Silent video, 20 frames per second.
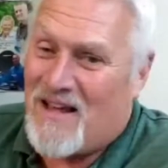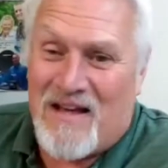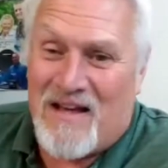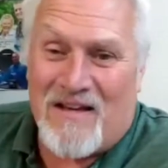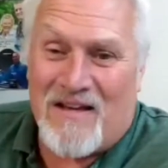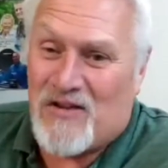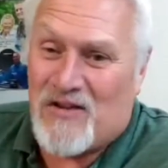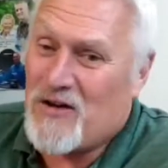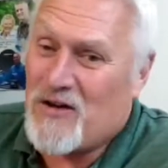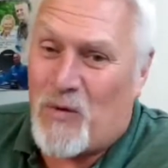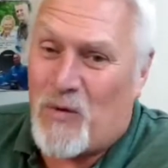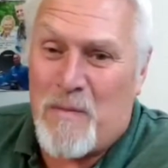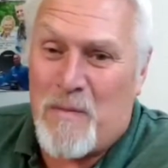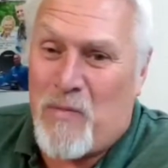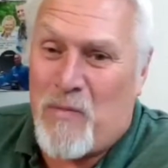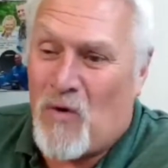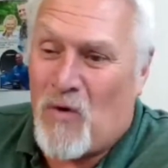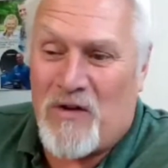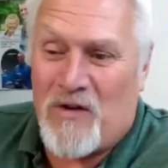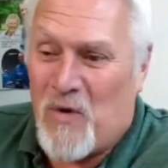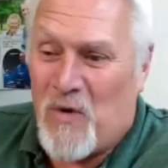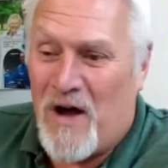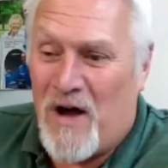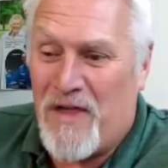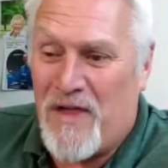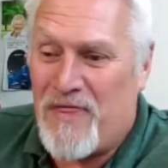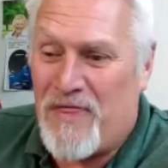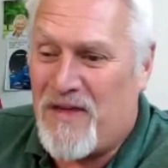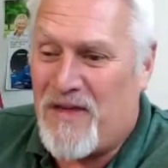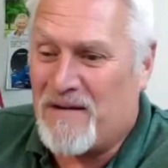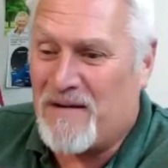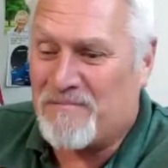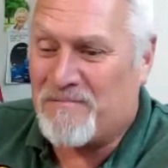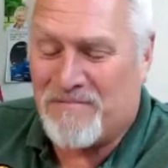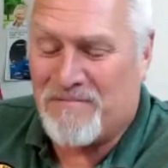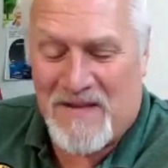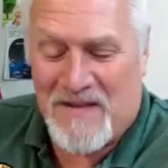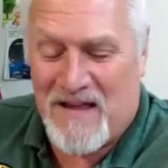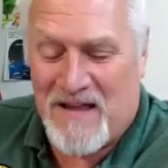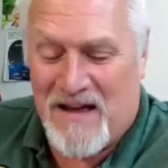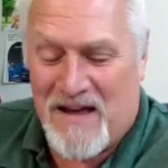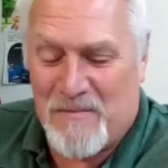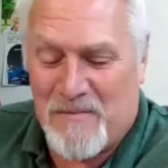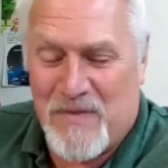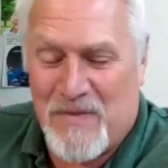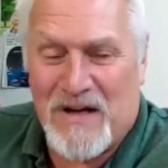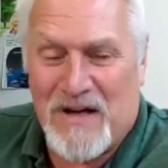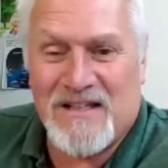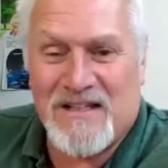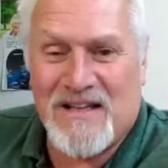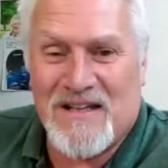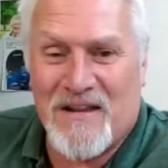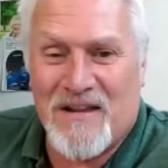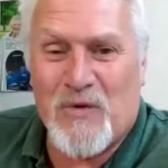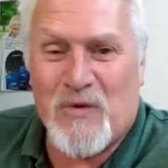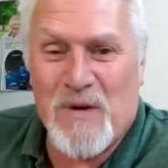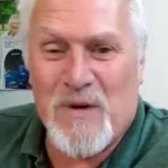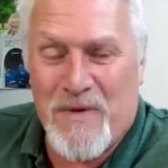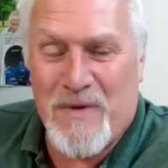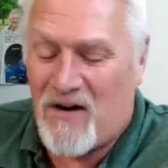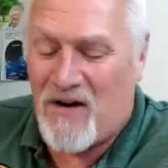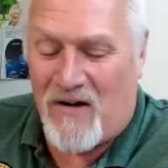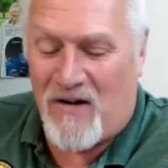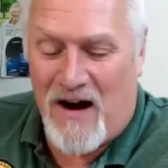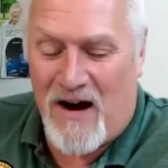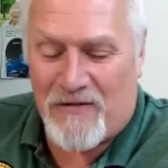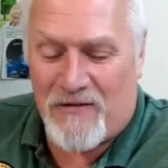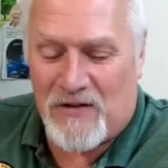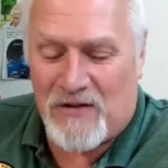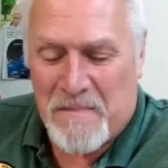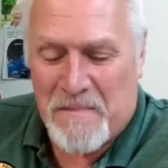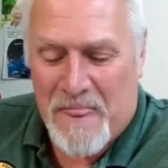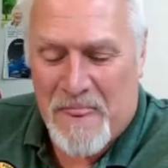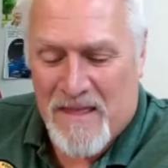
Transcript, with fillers: a signal report is one thing, uh, but uh, three paragraphs.